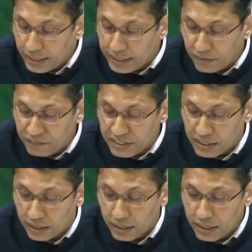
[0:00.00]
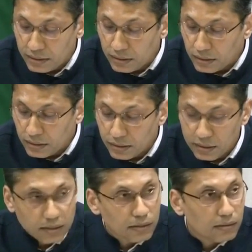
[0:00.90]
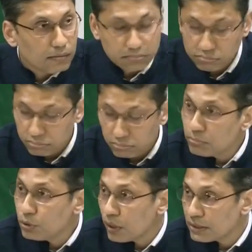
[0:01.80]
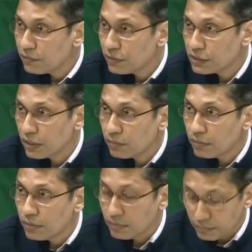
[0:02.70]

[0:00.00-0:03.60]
Canadian visa, right? You asked the first term.